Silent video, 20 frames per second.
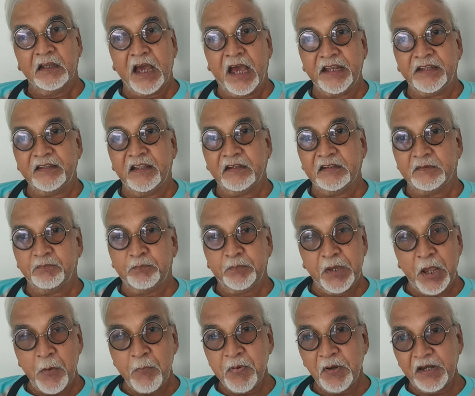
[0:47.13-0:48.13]
And the
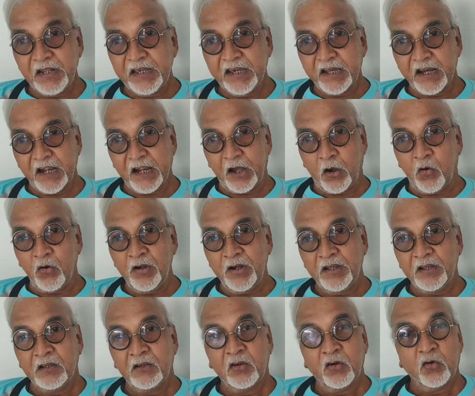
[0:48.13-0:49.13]
people here
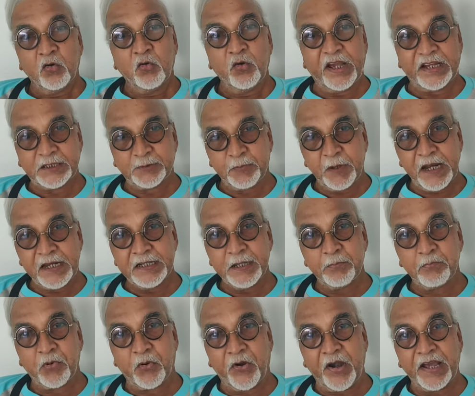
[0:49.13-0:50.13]
around who explain
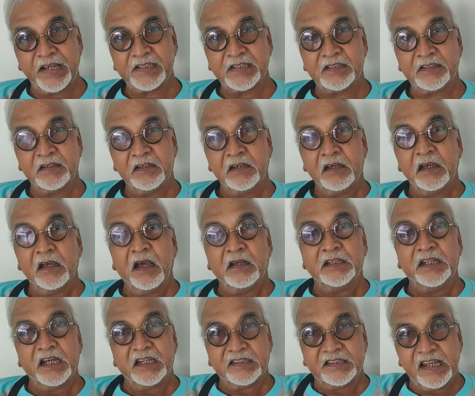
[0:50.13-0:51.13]
the products,
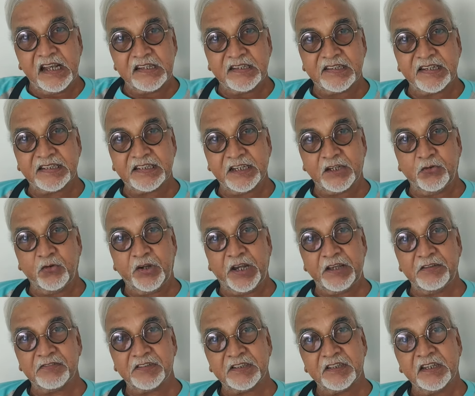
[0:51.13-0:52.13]
their sales
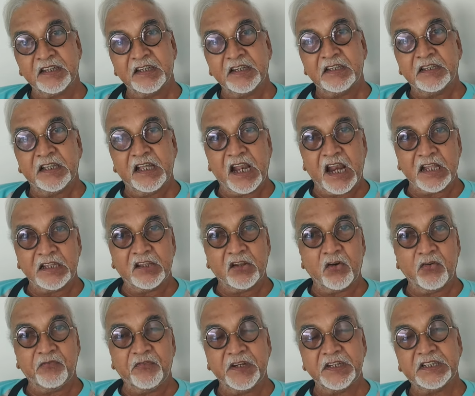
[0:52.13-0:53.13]
executives, their
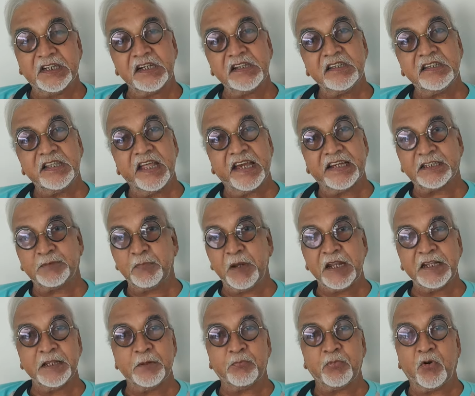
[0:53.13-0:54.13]
other officials, they
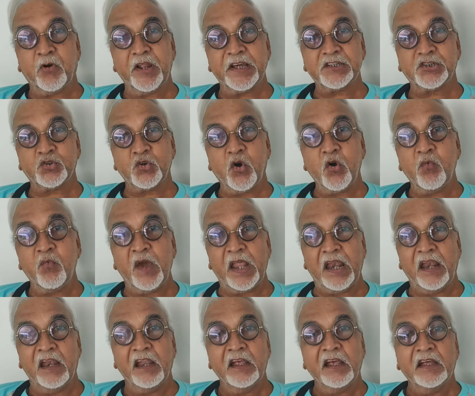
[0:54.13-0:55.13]
explain the products so
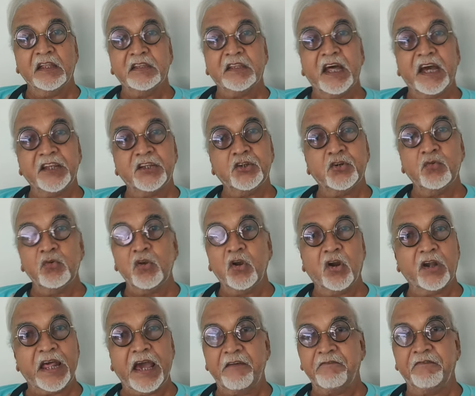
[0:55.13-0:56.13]
well that you will
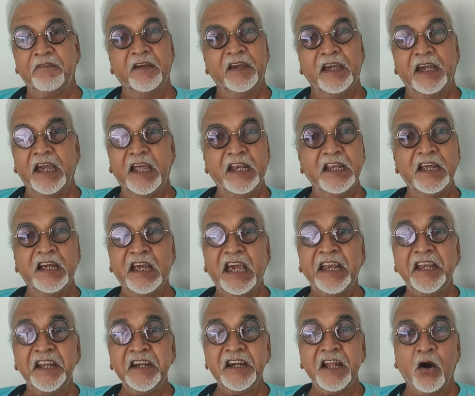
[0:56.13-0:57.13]
not have any
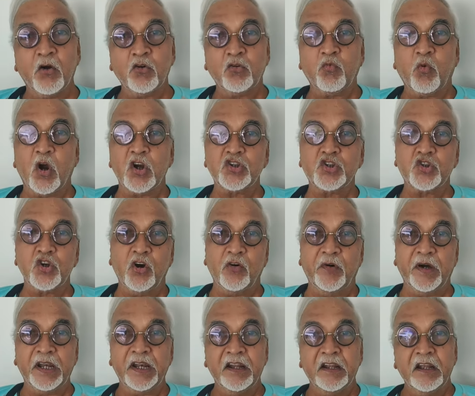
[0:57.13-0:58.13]
any doubt
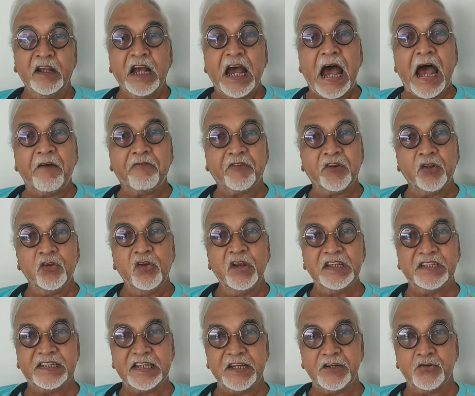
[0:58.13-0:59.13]
whatsoever after you
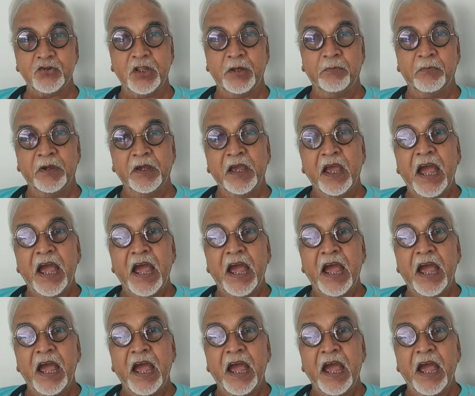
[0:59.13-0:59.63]
listen to them.